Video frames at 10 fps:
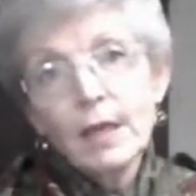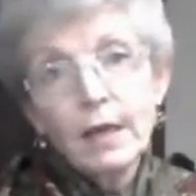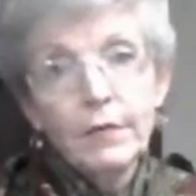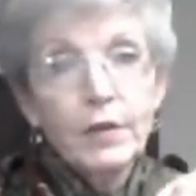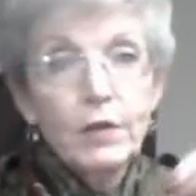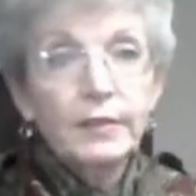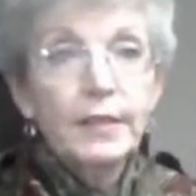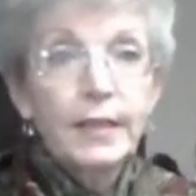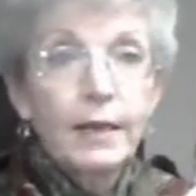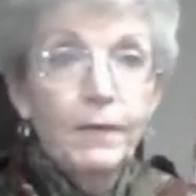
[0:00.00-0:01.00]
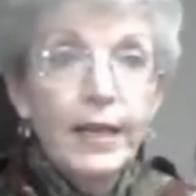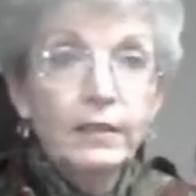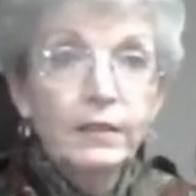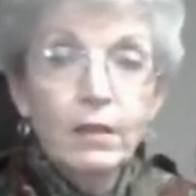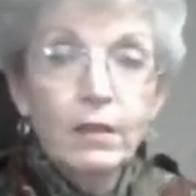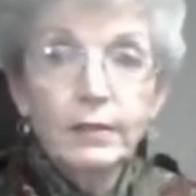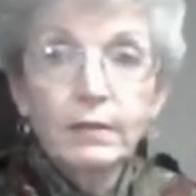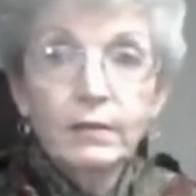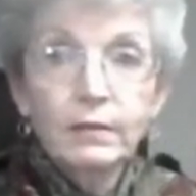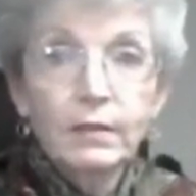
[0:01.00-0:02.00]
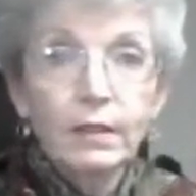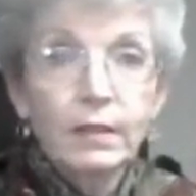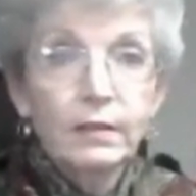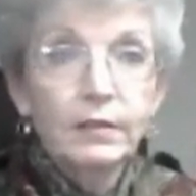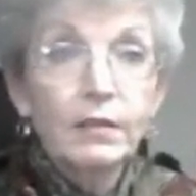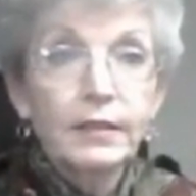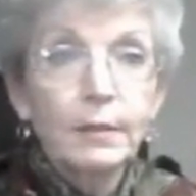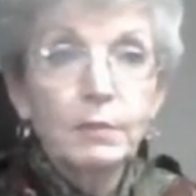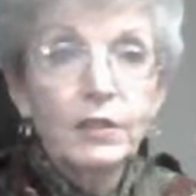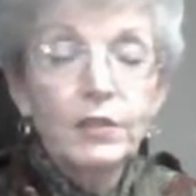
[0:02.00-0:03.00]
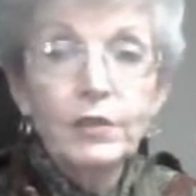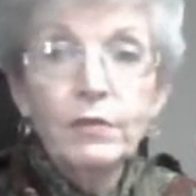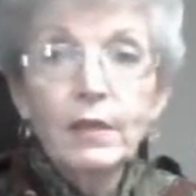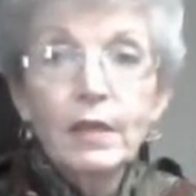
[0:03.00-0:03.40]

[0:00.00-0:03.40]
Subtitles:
and they're using that fake salt substitute